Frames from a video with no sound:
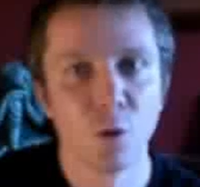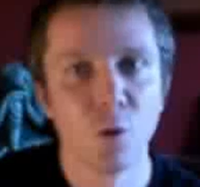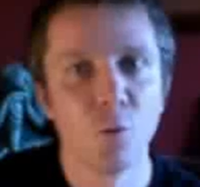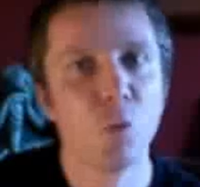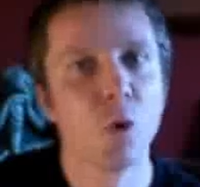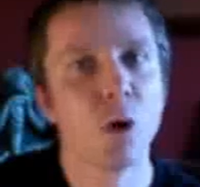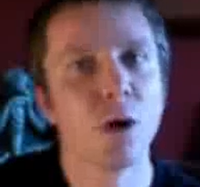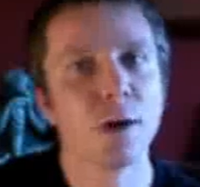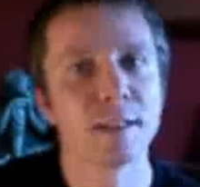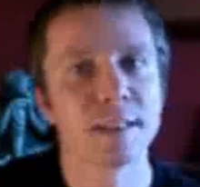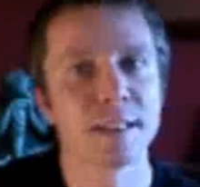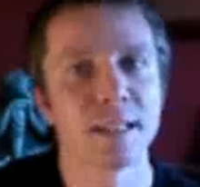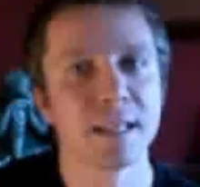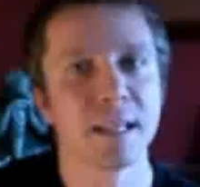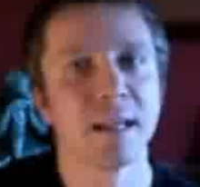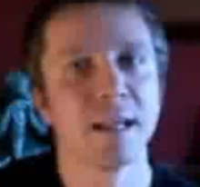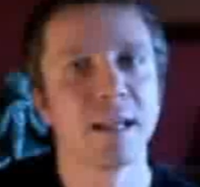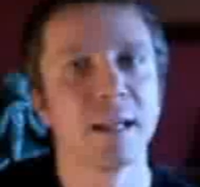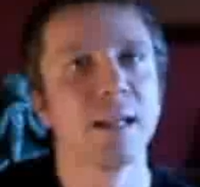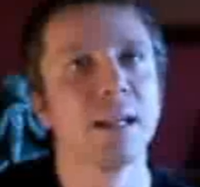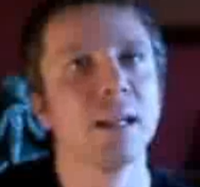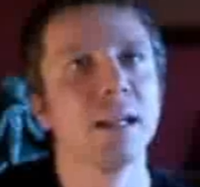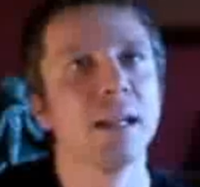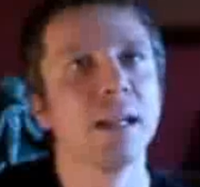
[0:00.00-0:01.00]
what
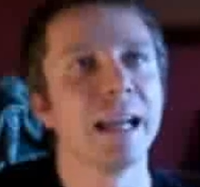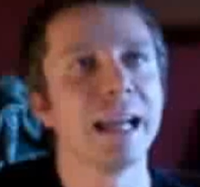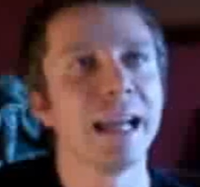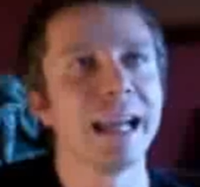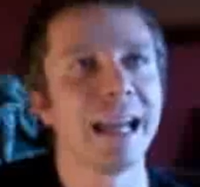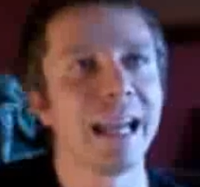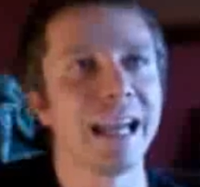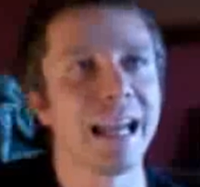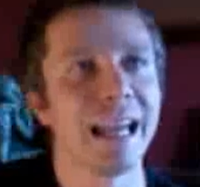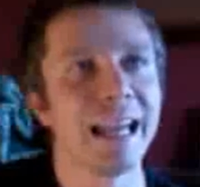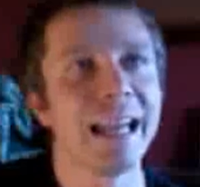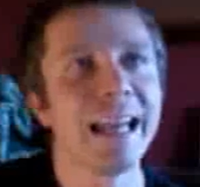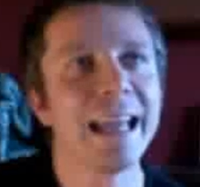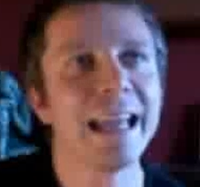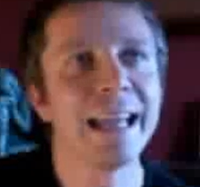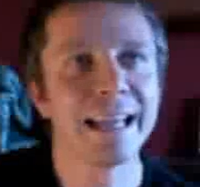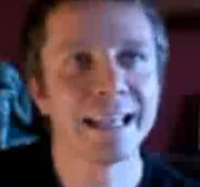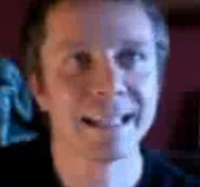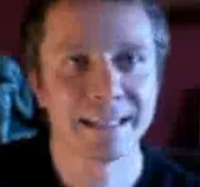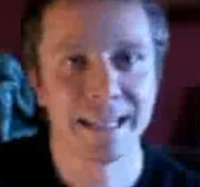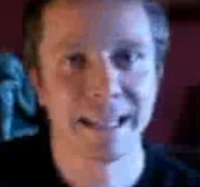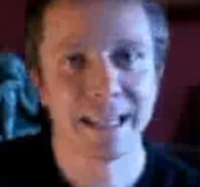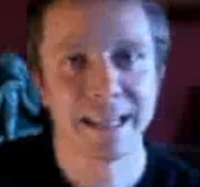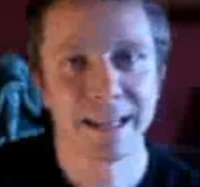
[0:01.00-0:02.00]

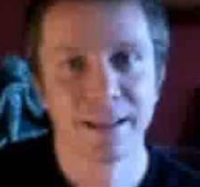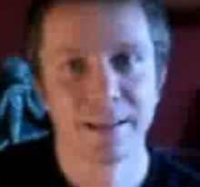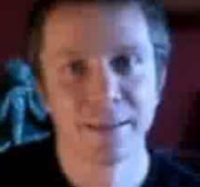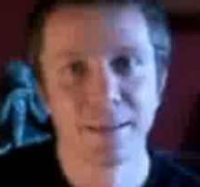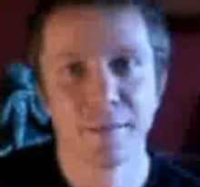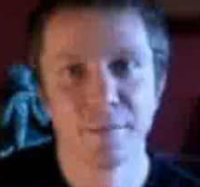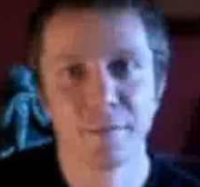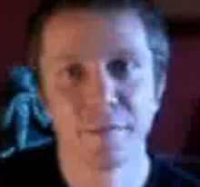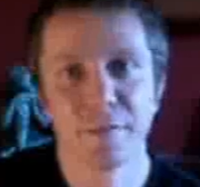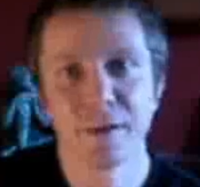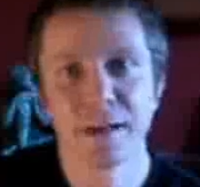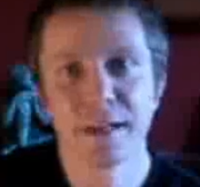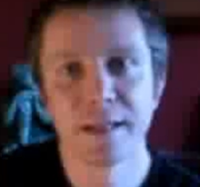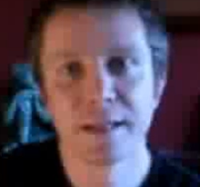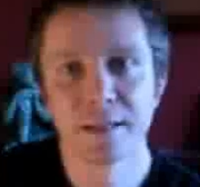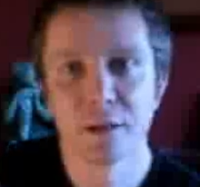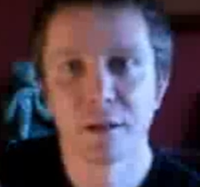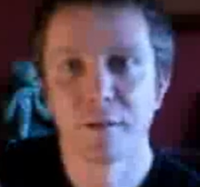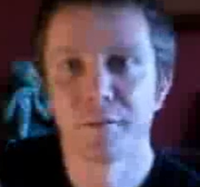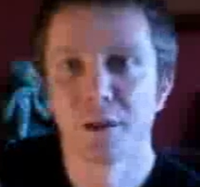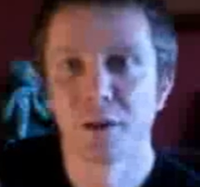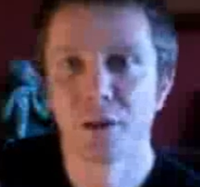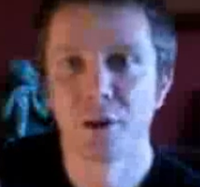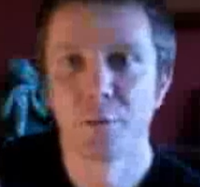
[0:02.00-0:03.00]
is the free
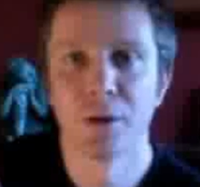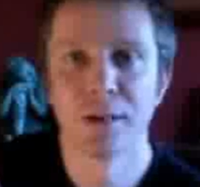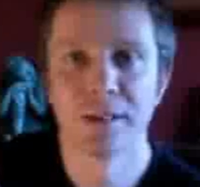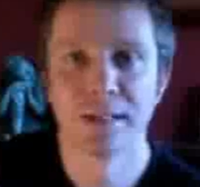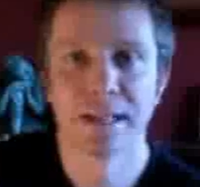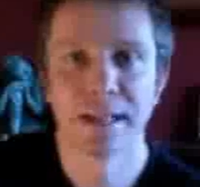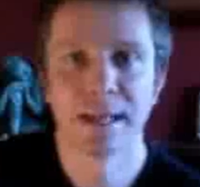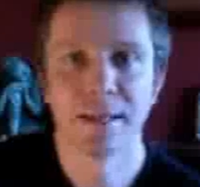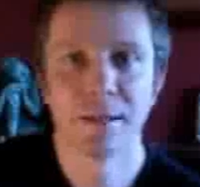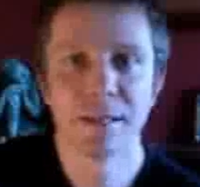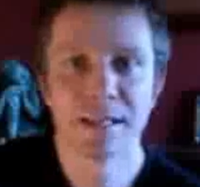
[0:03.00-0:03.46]
software community?